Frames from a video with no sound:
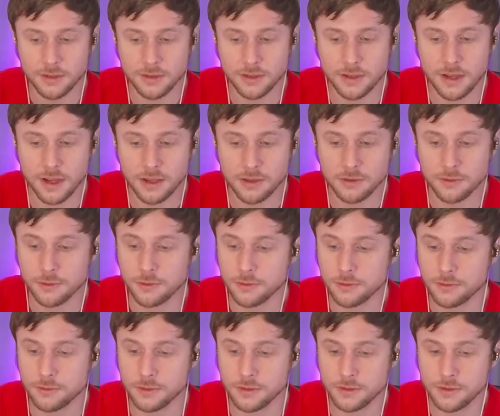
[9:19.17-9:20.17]
The
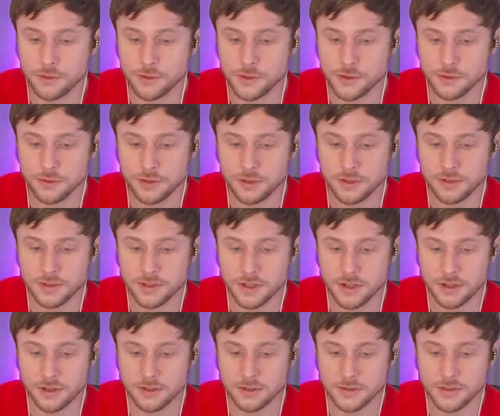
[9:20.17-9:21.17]
cathode usually
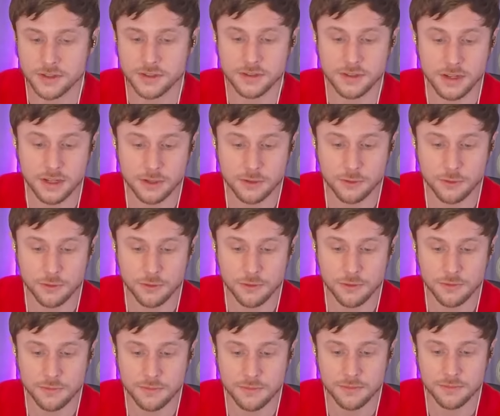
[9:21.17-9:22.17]
contains
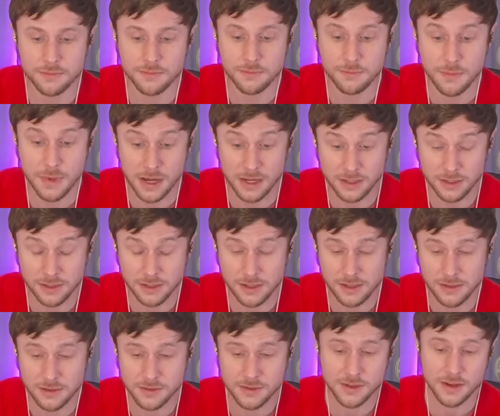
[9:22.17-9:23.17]
nickel,
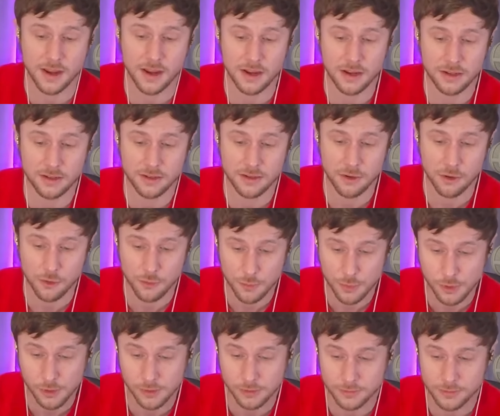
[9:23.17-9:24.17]
manganese, and
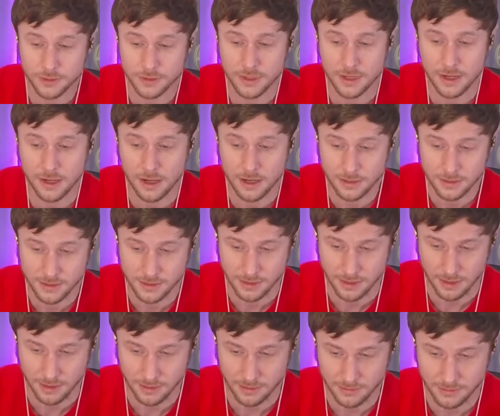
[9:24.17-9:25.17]
cobalt
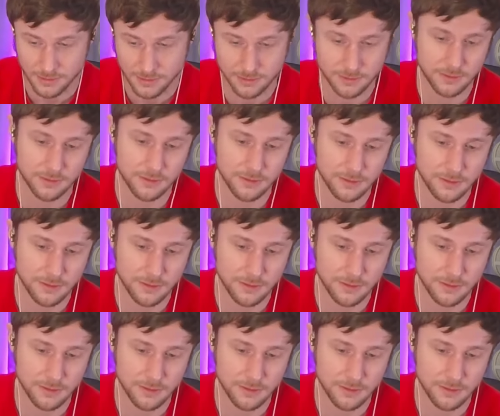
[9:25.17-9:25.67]
oxides.